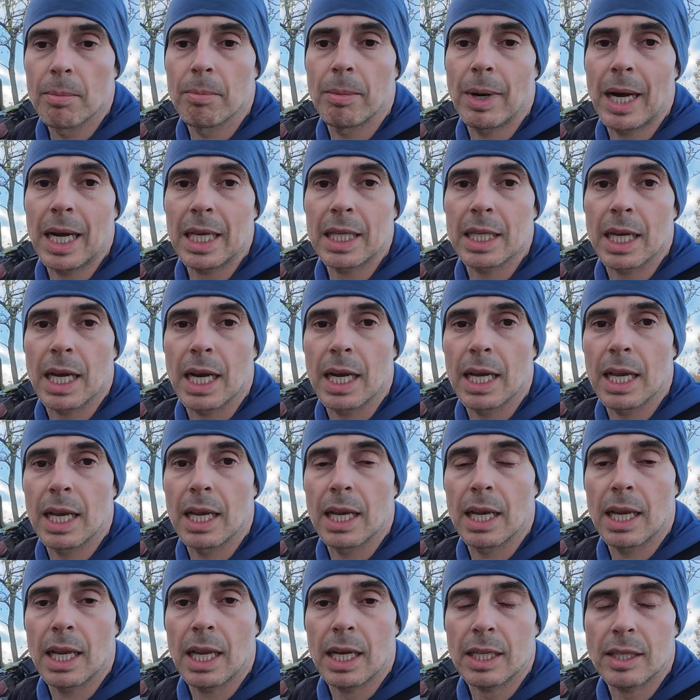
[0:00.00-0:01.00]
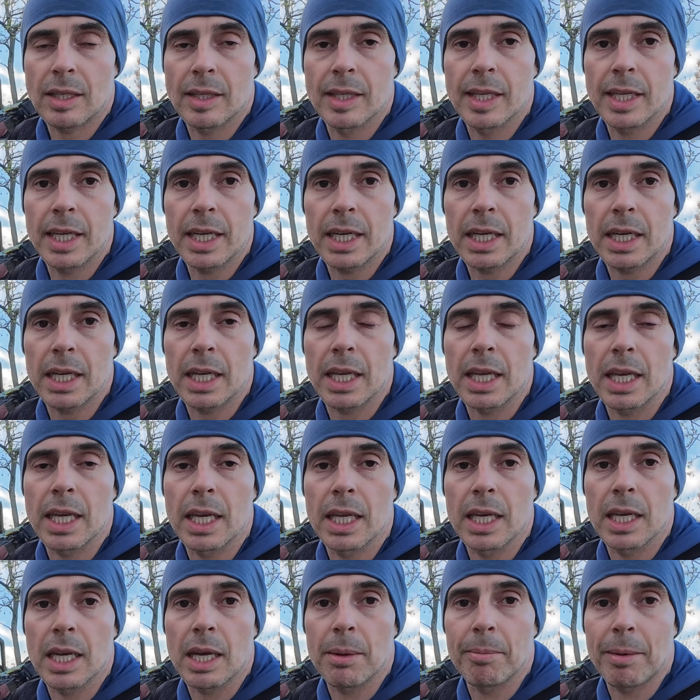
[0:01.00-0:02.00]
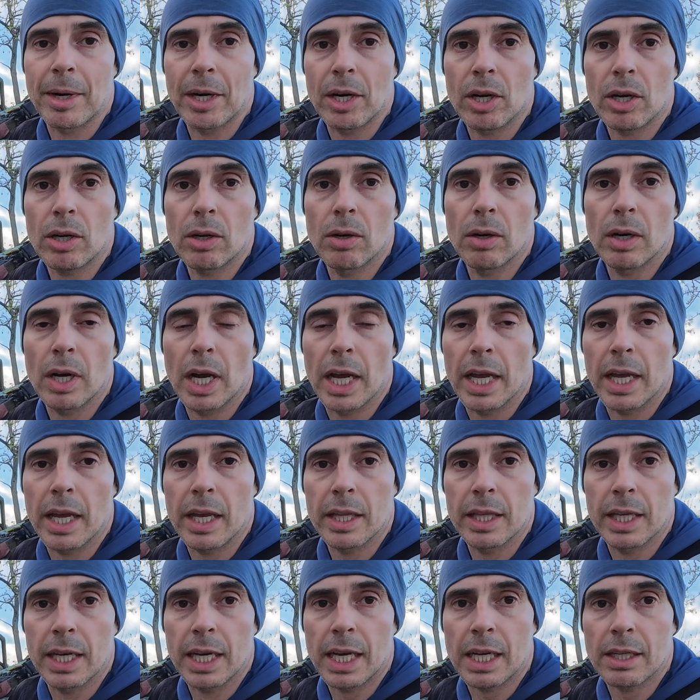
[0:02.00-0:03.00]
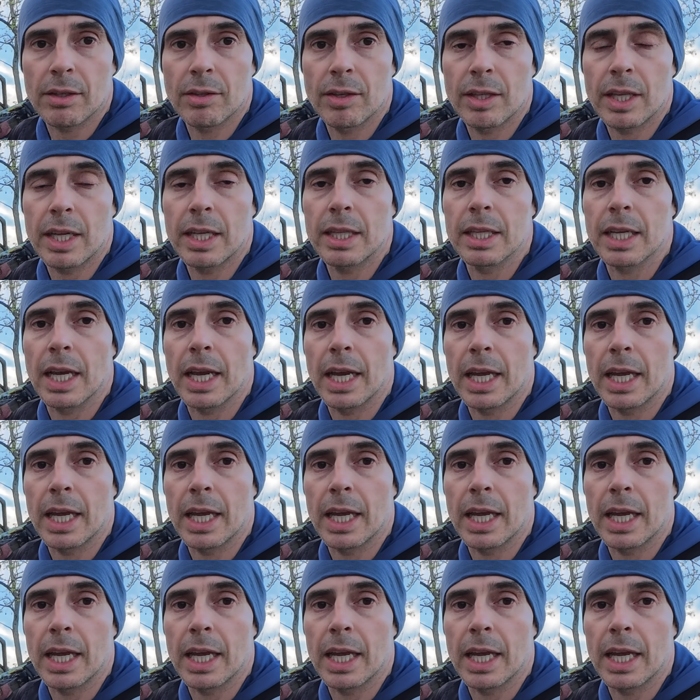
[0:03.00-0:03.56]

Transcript: but last year in Morocco I had an accident